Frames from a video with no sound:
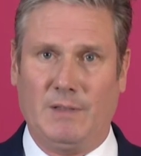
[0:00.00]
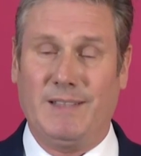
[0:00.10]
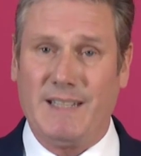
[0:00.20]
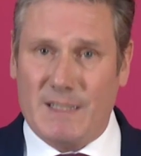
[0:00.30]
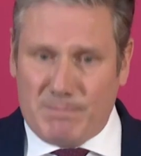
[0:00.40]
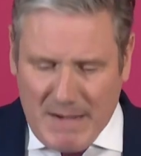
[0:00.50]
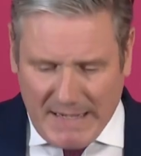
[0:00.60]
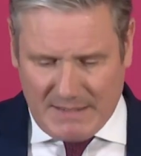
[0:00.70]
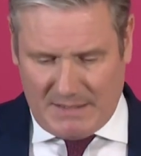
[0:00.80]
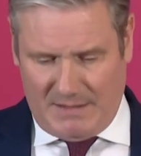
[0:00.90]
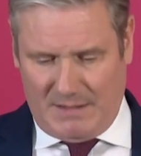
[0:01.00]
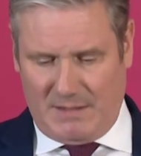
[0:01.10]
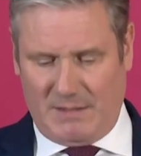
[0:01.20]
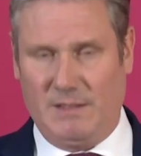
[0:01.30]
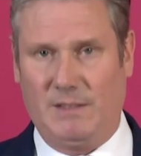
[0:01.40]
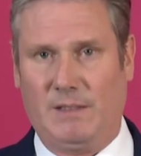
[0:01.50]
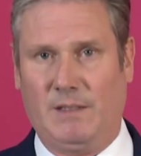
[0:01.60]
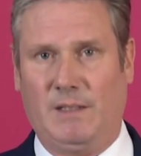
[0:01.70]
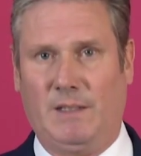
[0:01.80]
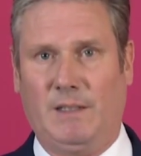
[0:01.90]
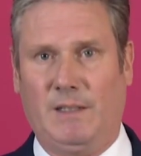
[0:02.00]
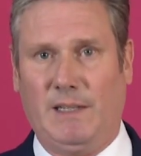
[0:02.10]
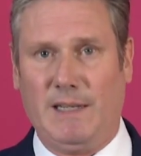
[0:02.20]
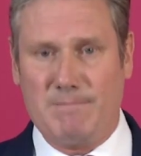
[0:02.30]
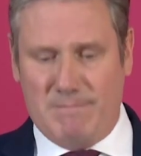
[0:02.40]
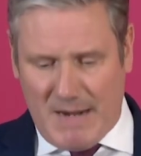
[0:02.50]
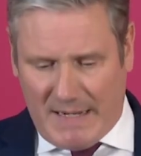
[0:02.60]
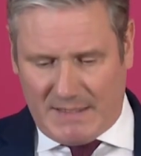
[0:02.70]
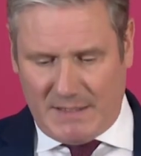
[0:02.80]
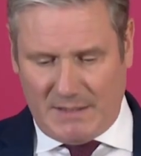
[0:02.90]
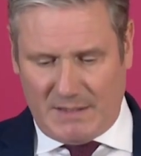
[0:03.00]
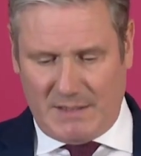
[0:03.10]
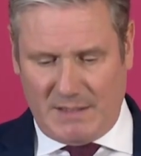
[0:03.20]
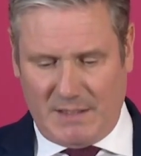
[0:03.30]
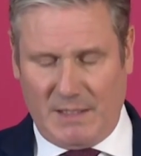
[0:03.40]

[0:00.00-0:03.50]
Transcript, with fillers: This matters. It matters